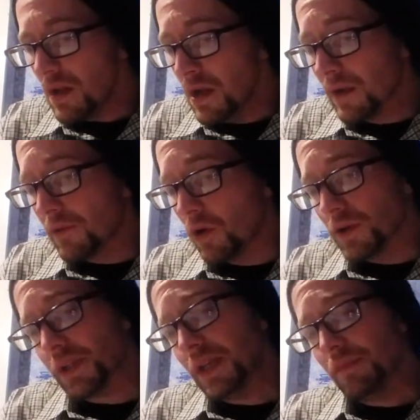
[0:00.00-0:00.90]
And of
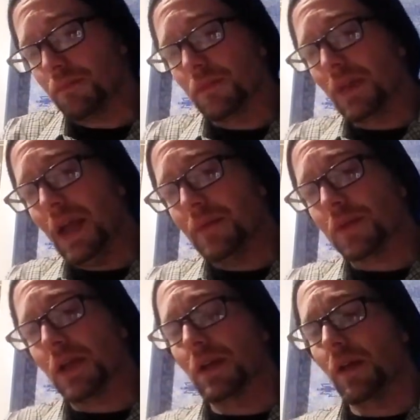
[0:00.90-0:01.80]
course, he
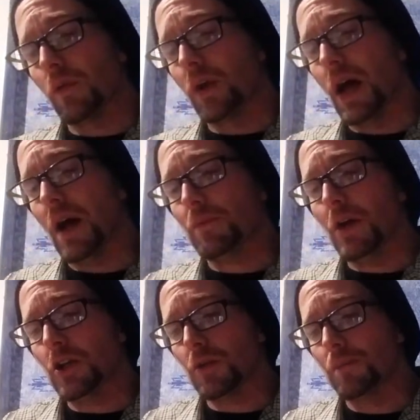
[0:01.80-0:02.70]
names another one,
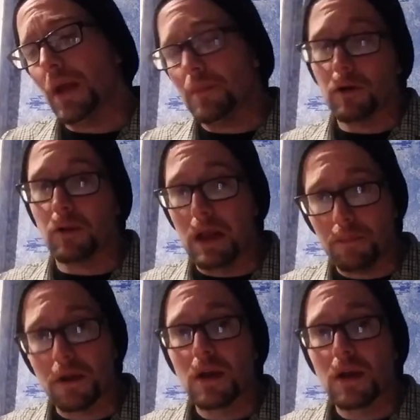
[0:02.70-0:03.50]
Operation Paperclip.